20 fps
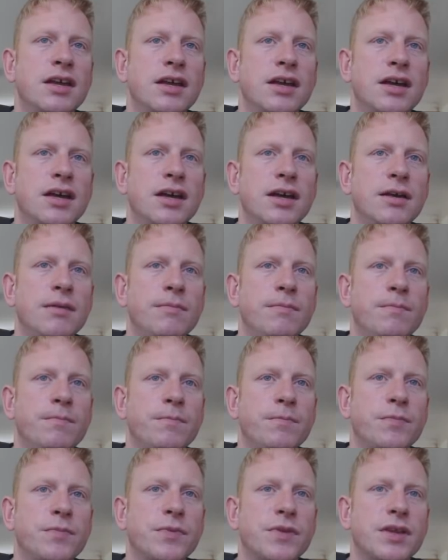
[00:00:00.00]
and
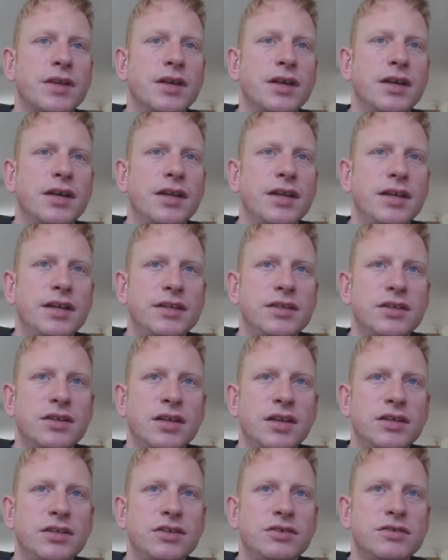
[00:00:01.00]
they
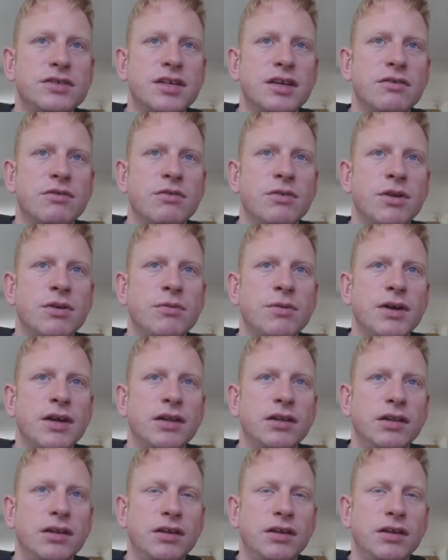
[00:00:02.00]
do sell quite well.